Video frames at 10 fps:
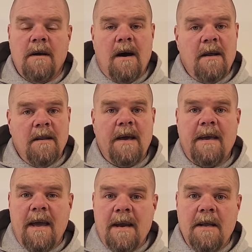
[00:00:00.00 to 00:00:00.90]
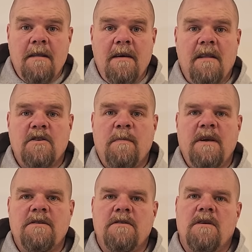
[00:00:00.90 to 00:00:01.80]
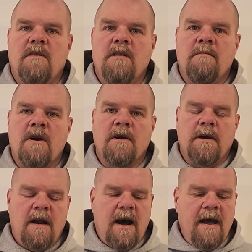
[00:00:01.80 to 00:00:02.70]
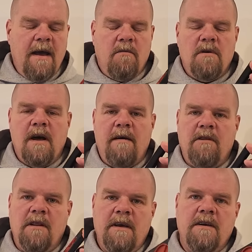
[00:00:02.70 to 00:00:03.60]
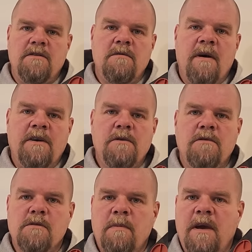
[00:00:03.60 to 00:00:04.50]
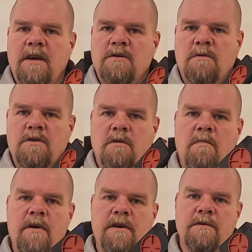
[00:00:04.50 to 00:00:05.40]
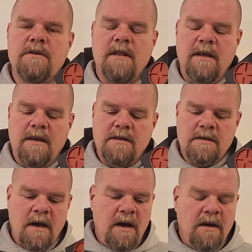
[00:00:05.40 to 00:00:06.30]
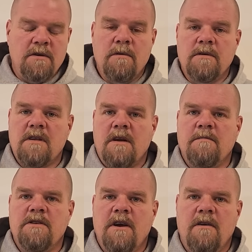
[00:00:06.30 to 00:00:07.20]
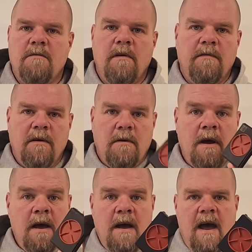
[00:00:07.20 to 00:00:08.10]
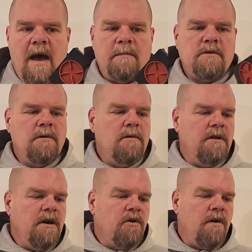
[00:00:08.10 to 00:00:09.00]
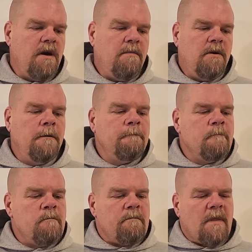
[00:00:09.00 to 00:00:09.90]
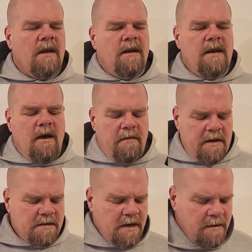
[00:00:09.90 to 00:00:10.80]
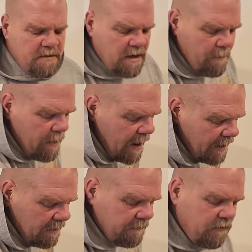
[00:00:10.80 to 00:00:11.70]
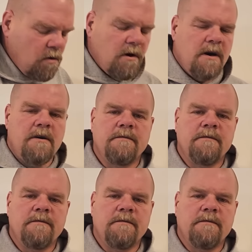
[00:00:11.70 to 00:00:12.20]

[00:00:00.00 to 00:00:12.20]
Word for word: Unlike any of the other spacers out on the market, I will have a link to my tools page, which will bring you to these tools that I'm sharing with you. Absolutely incredible. Now this comes in a pack of four,